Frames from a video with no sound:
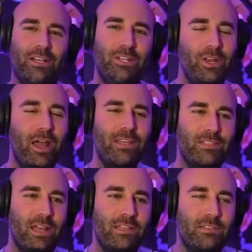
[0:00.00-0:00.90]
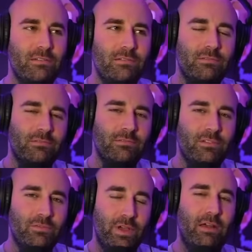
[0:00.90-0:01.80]
United States
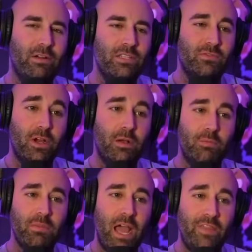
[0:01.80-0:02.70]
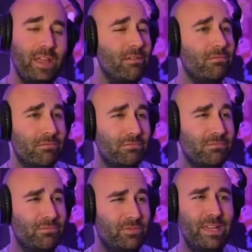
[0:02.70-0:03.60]
veterans from, I think,
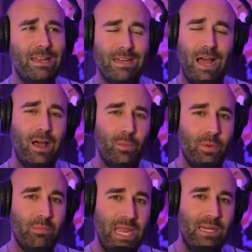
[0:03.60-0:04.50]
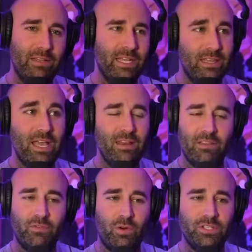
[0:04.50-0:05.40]
Vietnam mainly, and then,
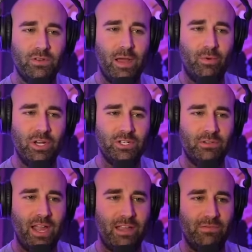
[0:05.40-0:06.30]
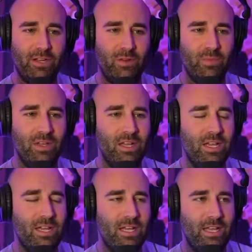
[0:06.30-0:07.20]
of course, you know, Operation Iraqi Freedom
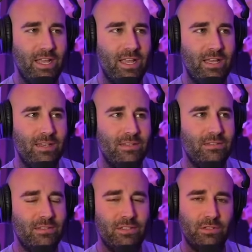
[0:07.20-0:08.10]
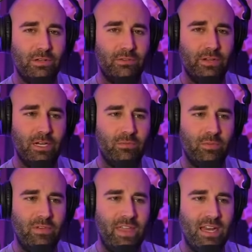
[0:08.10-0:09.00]
and Enduring Freedom from
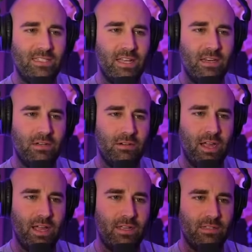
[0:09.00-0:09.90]
Afghanistan and Iraq,